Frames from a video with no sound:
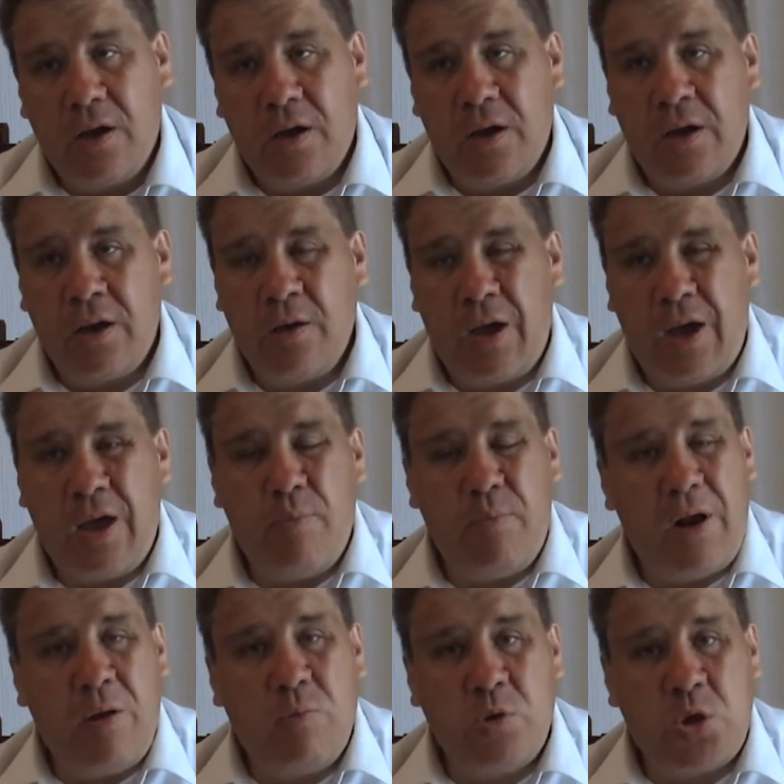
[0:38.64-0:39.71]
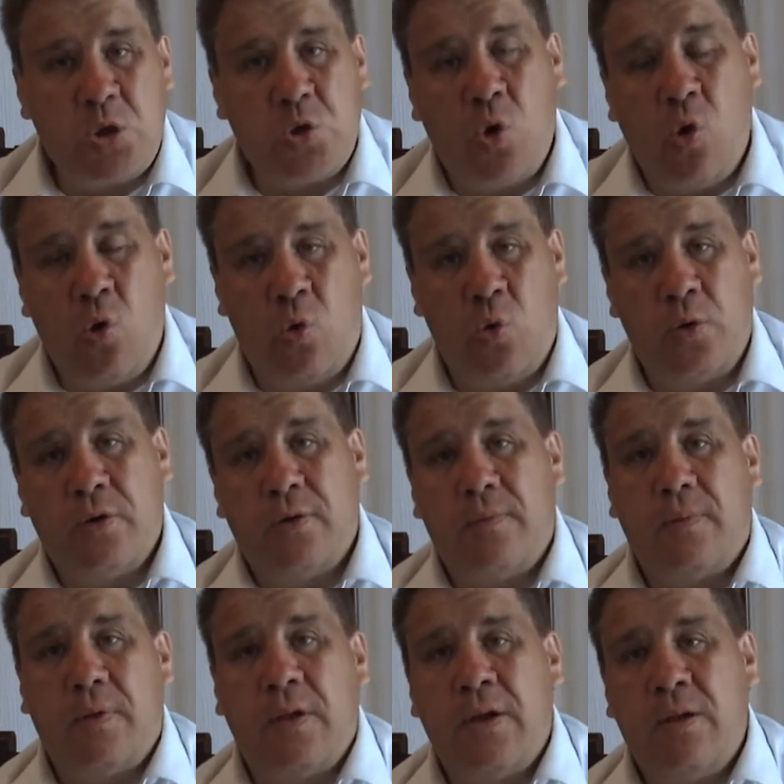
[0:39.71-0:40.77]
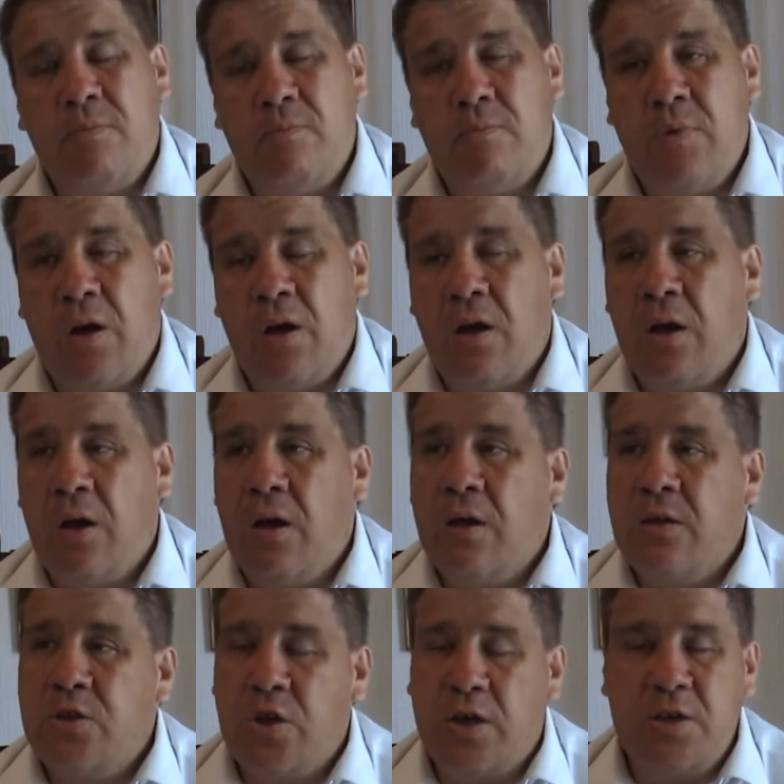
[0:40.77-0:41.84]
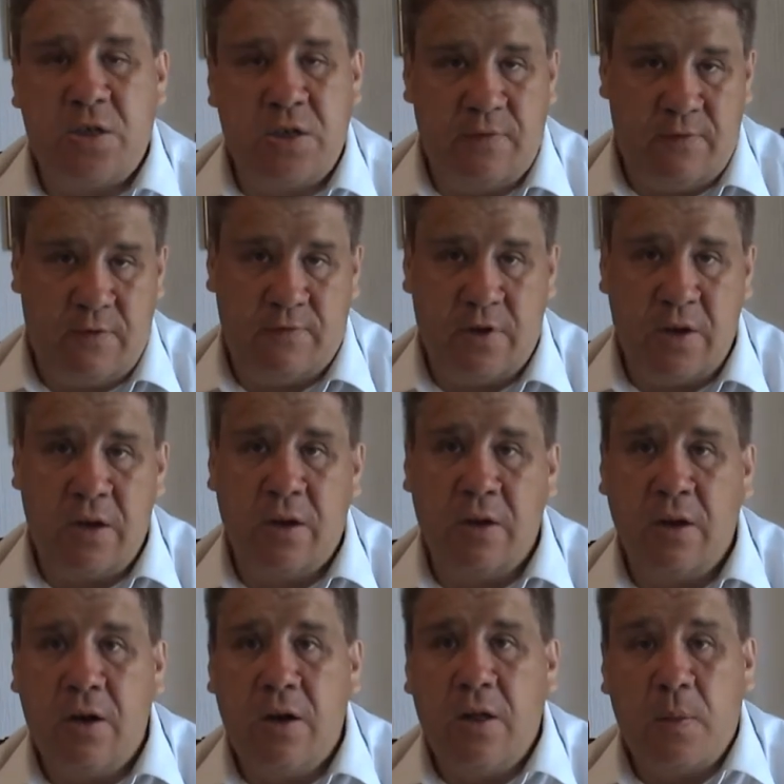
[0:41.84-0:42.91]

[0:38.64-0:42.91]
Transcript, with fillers: Abraham was told in uh, Genesis 15